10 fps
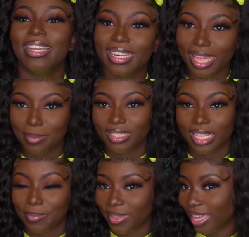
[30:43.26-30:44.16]
Now let me
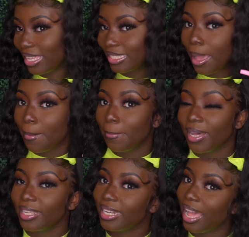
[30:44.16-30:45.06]
stop, you guys.
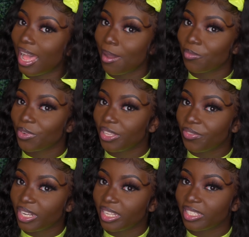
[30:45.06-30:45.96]
But nah, I'm really
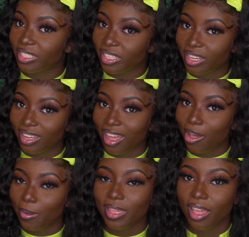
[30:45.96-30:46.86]
feeling this look. I
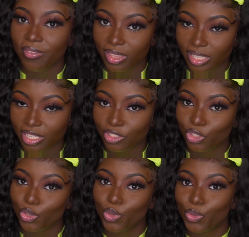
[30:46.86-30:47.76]
hope y'all feeling it
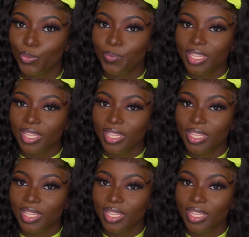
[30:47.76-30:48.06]
too.